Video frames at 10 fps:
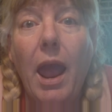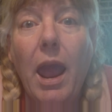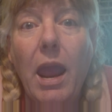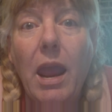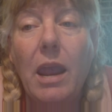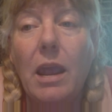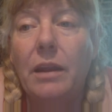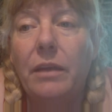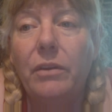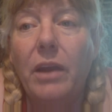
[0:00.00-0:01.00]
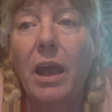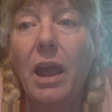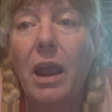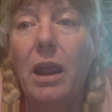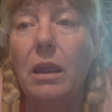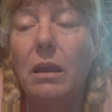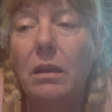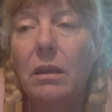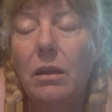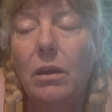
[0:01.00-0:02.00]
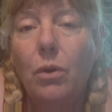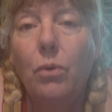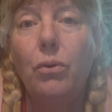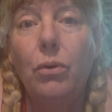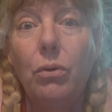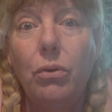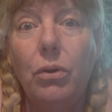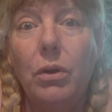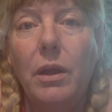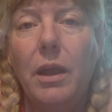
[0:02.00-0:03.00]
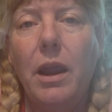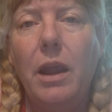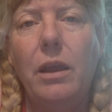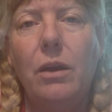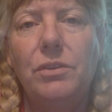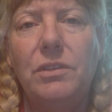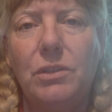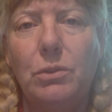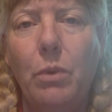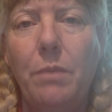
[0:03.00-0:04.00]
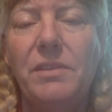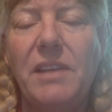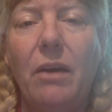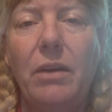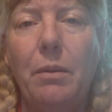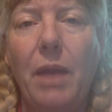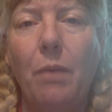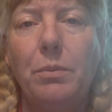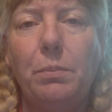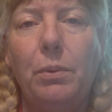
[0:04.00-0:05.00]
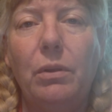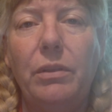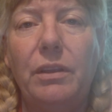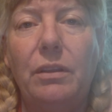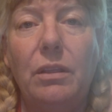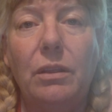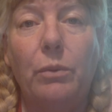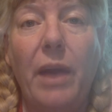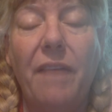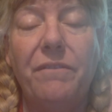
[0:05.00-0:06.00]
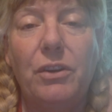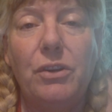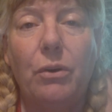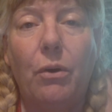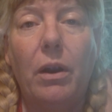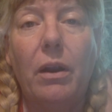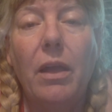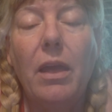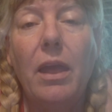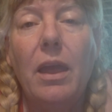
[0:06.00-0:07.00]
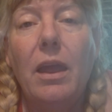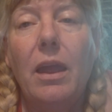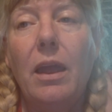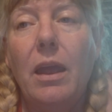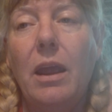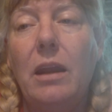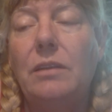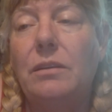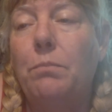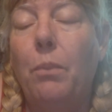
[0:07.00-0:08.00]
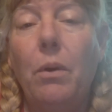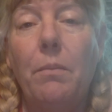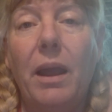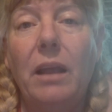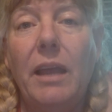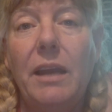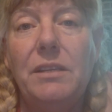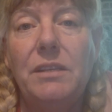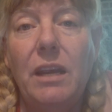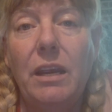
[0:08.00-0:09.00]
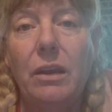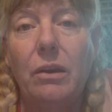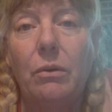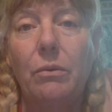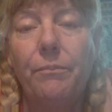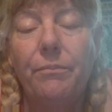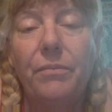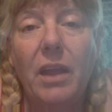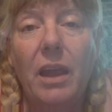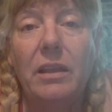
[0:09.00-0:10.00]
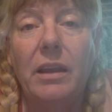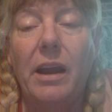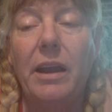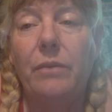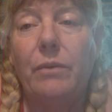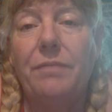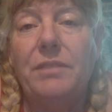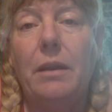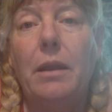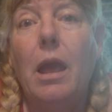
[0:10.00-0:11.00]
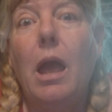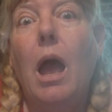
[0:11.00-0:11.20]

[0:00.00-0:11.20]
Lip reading: hey, another guy. Whew. And he goes and swims out, and he helps pull the raft ashore. And he says, boy, am I glad to see you. And the guy on the raft said,